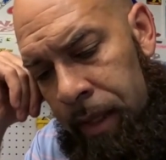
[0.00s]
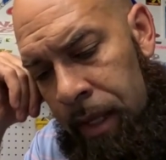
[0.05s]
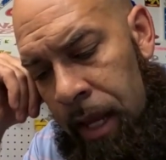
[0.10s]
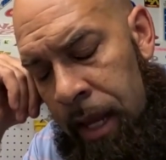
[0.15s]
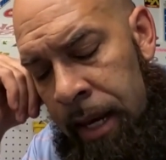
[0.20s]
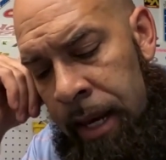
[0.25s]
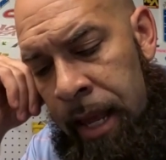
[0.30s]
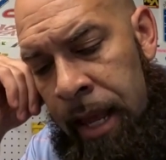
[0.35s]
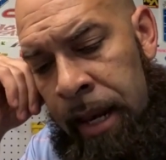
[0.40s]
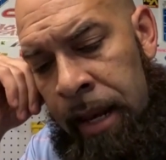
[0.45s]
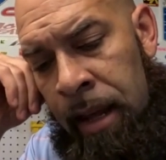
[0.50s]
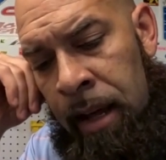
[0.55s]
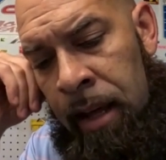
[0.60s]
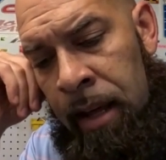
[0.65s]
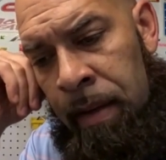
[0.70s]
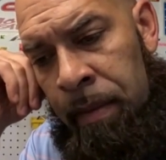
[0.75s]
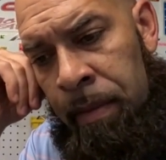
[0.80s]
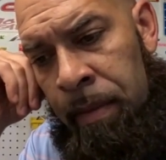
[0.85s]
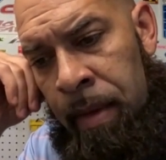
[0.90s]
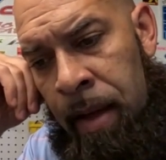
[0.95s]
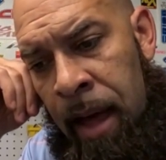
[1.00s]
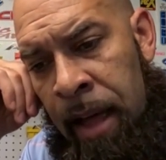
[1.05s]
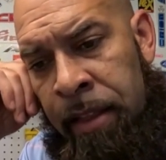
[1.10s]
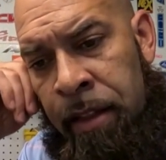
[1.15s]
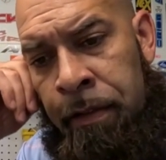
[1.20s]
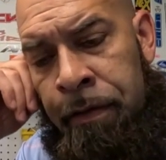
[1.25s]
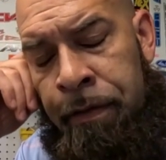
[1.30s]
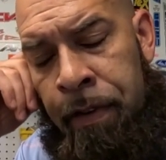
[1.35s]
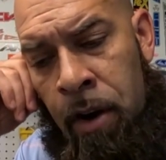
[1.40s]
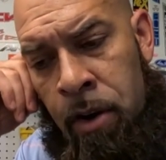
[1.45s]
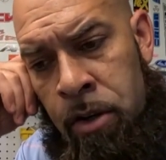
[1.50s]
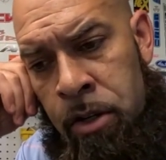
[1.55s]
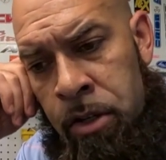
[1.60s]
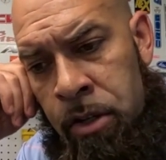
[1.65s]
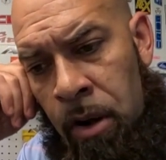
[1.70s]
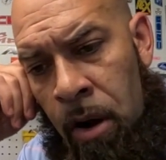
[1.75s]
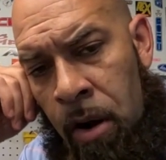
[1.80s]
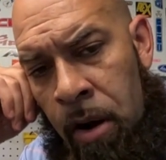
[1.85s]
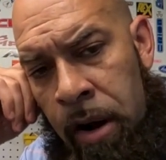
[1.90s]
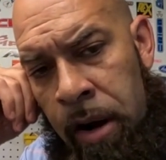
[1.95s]
And then at the first
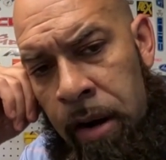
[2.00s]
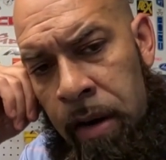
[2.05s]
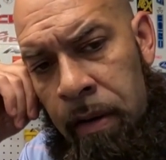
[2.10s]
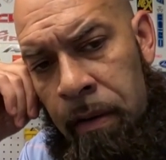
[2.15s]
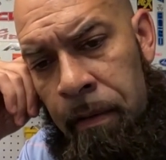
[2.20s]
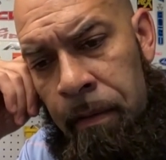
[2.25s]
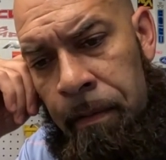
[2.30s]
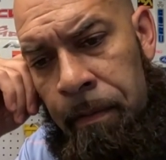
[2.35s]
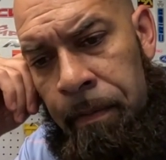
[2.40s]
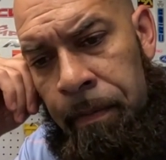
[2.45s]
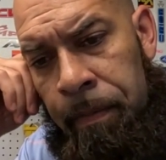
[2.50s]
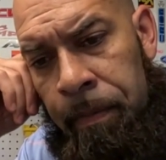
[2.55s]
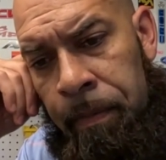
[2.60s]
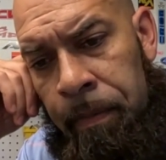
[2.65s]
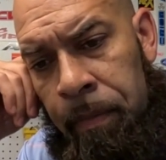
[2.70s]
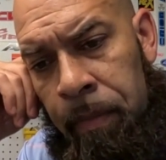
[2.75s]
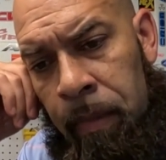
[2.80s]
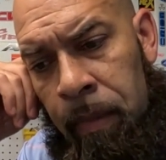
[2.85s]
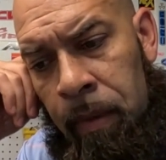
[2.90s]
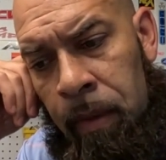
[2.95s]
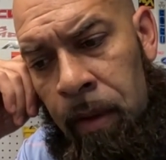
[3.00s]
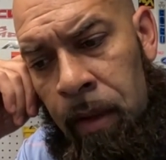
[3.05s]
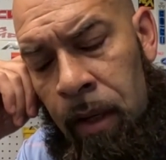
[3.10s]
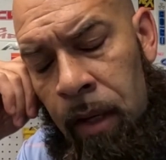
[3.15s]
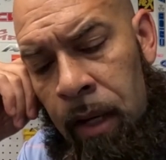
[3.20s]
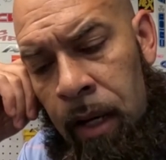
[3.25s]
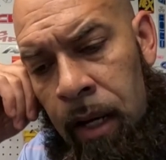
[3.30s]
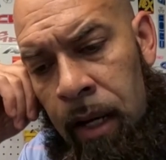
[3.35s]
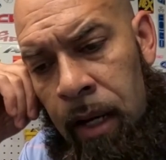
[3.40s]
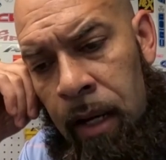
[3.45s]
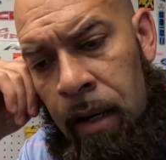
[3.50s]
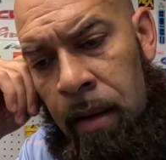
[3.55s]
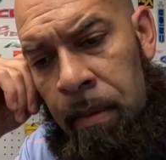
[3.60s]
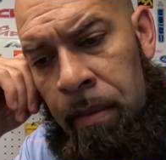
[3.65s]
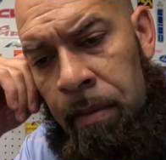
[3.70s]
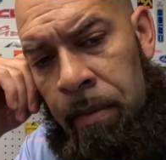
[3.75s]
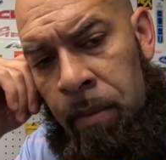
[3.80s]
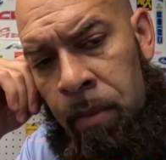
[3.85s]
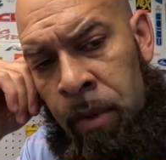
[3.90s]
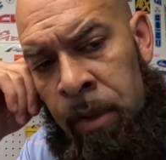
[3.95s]
start,
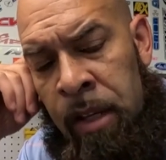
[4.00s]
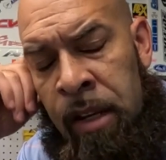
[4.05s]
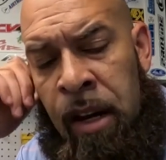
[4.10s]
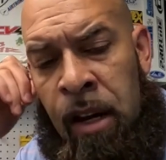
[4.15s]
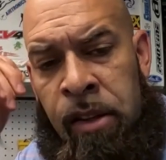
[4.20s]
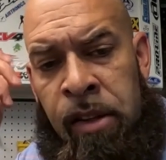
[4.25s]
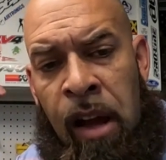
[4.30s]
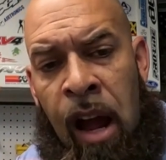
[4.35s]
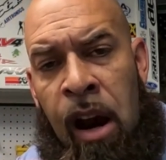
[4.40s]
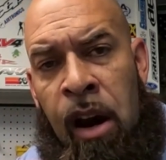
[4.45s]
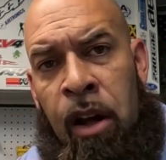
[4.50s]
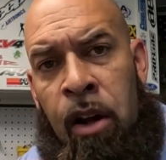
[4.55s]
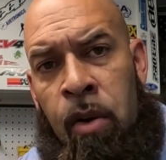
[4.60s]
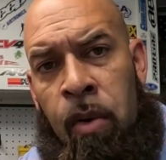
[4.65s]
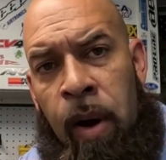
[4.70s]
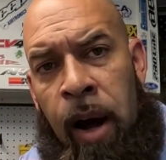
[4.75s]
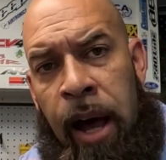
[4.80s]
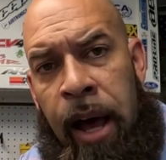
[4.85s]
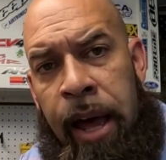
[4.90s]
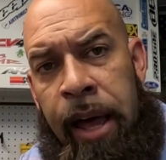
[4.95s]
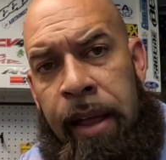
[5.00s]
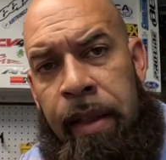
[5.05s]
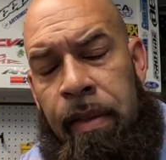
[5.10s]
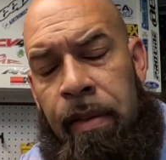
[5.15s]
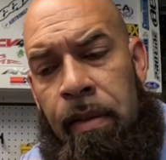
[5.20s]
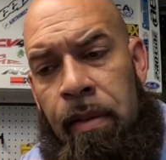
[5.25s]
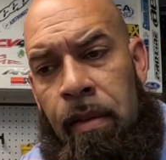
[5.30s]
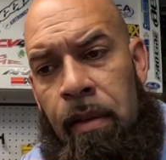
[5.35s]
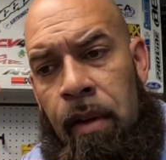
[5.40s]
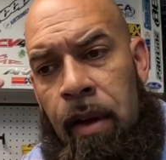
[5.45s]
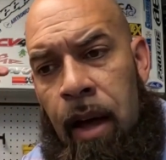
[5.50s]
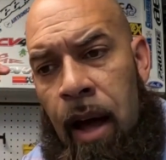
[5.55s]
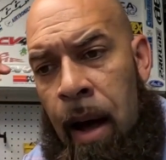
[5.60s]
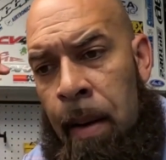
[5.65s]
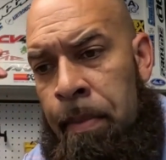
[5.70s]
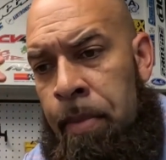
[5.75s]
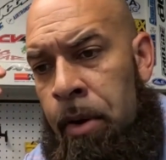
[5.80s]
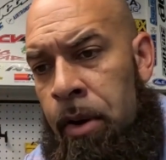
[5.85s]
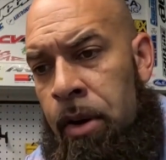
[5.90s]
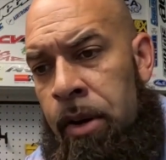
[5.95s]
did our darn and quiet. I
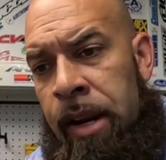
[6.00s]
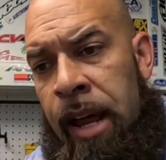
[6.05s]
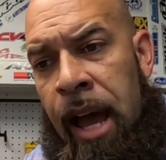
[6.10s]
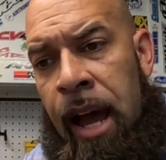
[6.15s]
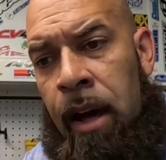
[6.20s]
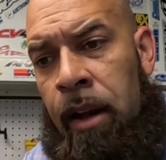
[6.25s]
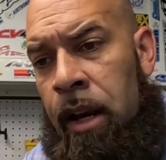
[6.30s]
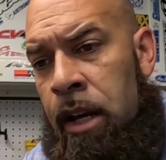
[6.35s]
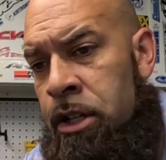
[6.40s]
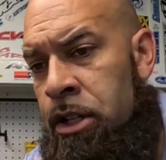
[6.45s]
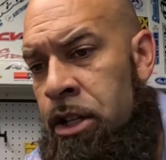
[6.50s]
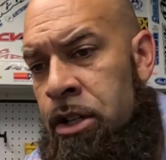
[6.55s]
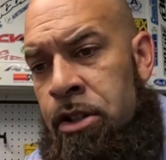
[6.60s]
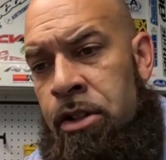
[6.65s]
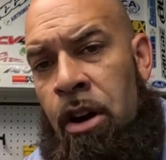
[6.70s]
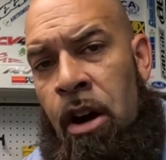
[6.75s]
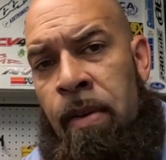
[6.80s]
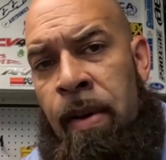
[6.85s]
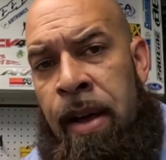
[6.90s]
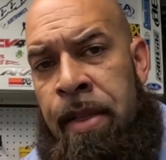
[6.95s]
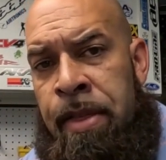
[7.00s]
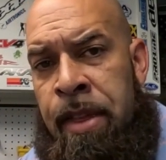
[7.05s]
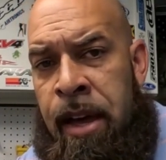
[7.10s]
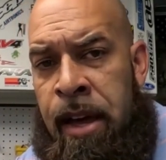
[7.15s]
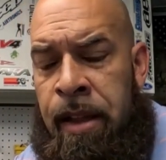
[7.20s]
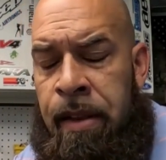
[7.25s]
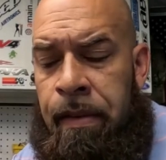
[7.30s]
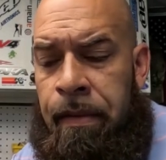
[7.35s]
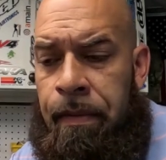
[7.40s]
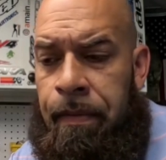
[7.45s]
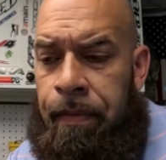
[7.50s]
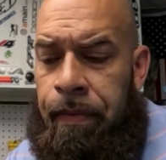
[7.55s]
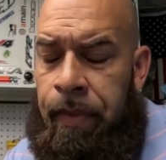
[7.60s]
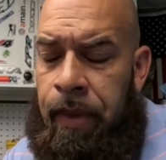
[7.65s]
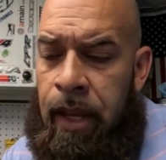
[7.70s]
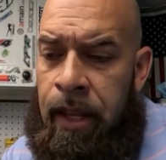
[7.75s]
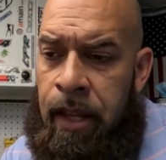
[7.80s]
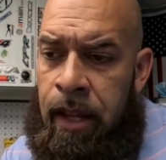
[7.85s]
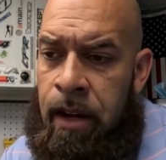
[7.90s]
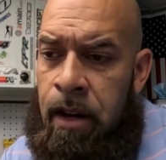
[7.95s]
put her down and she started right then.
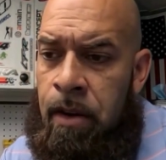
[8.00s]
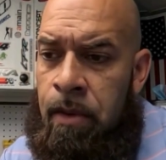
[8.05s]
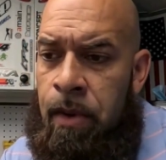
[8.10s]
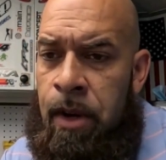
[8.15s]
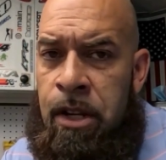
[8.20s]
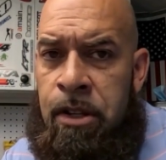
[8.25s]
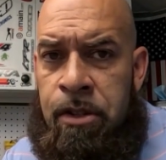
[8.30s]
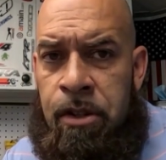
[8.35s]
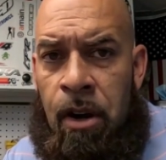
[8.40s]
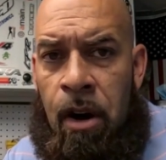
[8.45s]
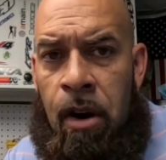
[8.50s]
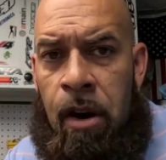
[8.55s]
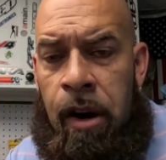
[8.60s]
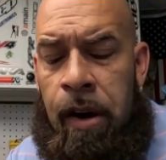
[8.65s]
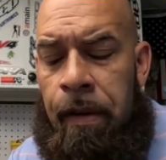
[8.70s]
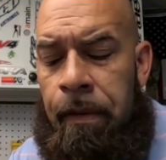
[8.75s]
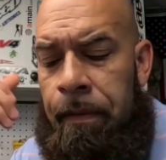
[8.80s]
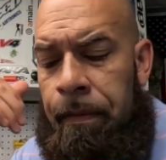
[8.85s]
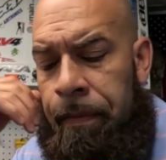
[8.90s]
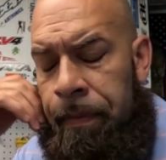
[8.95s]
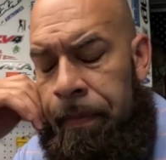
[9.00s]
They did a restart.